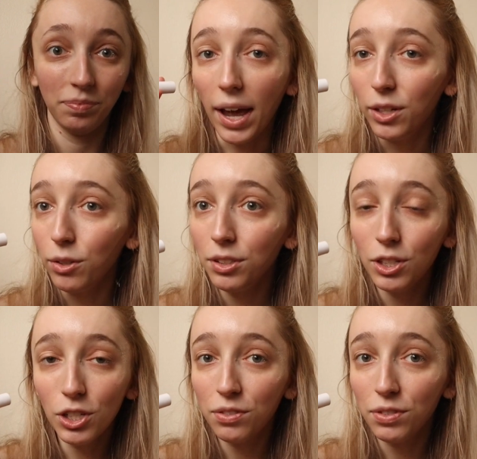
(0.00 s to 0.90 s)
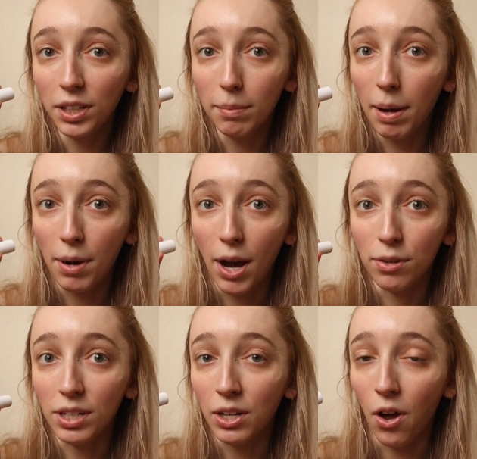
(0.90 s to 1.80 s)
I used to just fill in my
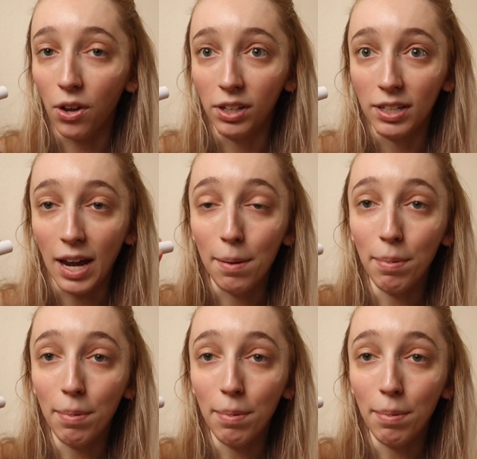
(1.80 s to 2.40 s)
brows and call it a day,